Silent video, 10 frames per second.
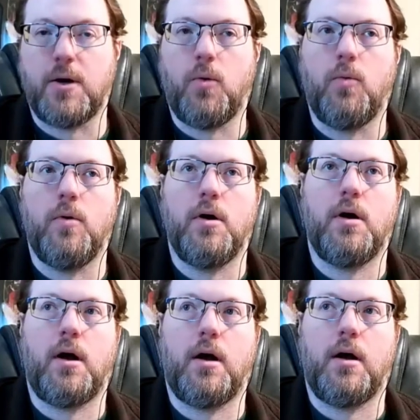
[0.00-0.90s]
So
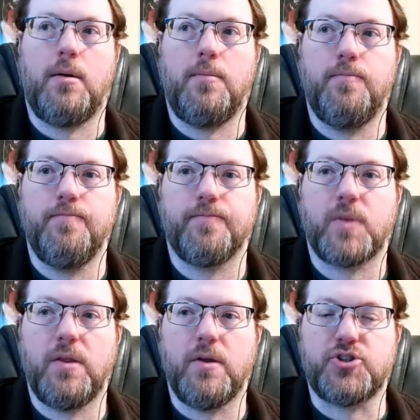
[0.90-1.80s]
um,
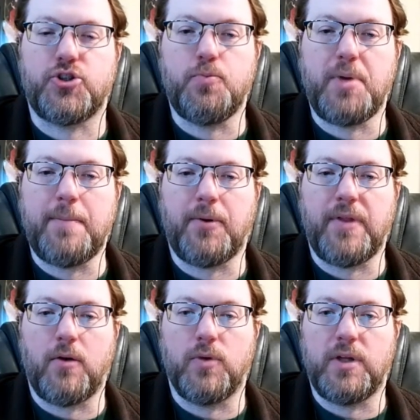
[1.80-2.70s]
there's two people
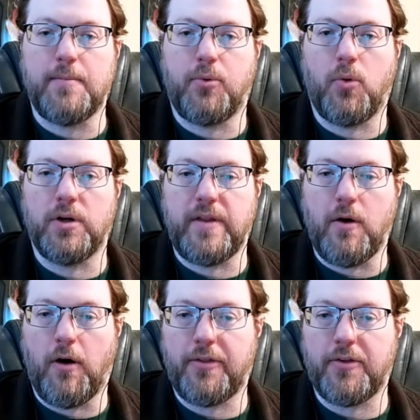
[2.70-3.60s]
that are really important to
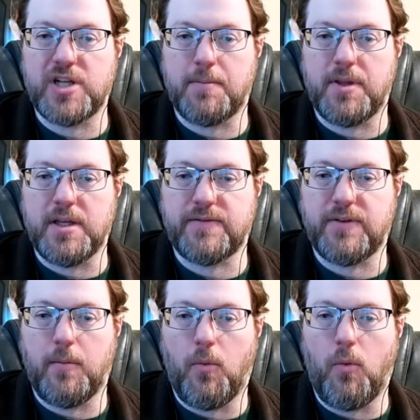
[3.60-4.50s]
the authorship of this
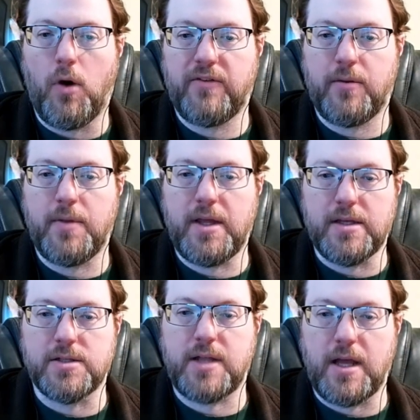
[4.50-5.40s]
film. One of them
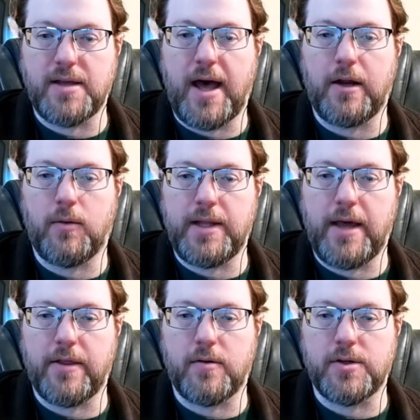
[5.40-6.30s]
is Deodato, and
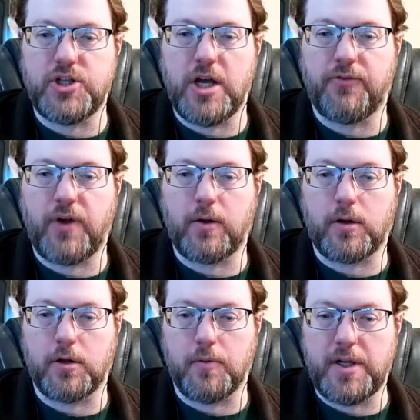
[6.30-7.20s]
the other is Gianfranco
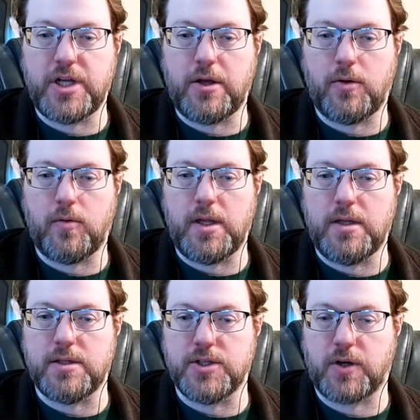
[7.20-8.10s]
Clarici, who
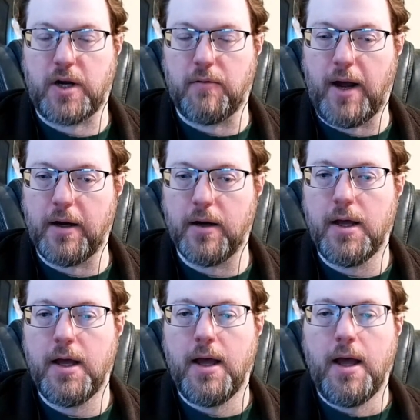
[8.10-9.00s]
is the screenwriter.
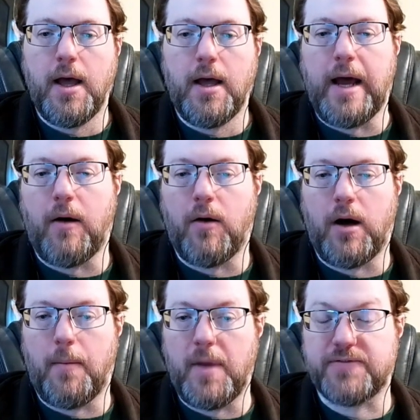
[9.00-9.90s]

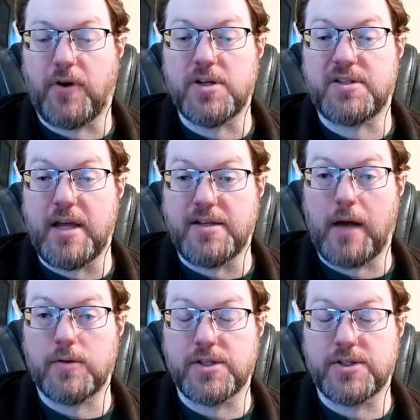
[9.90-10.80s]
Now, as far as
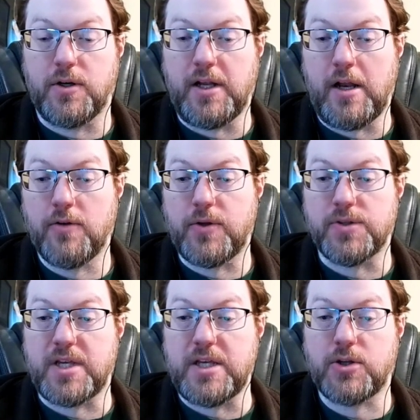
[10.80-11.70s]
Deodato is concerned, in
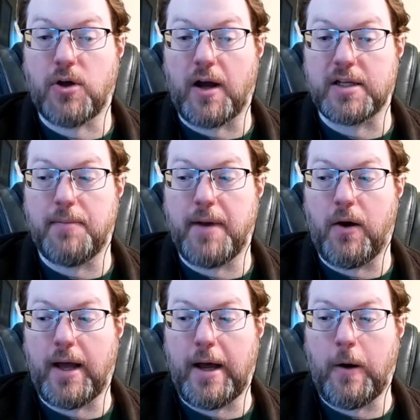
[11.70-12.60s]
interviews, he's talked
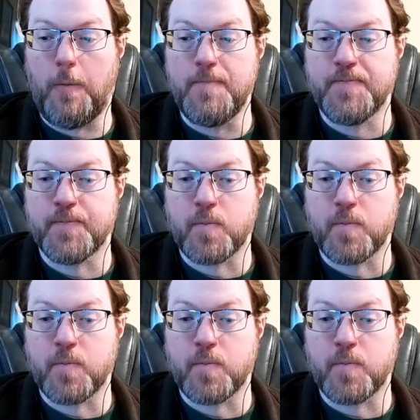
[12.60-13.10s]
about how